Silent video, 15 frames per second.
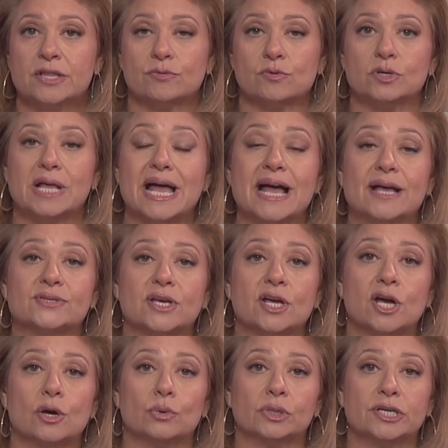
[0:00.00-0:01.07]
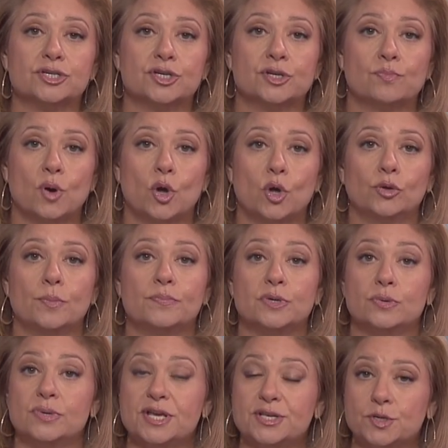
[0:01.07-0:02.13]
the Rural Housing Coalition polled
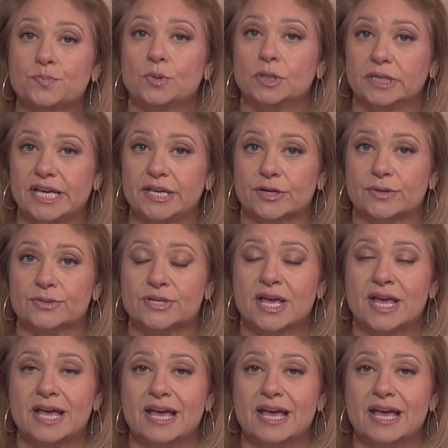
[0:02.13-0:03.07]
municipal leaders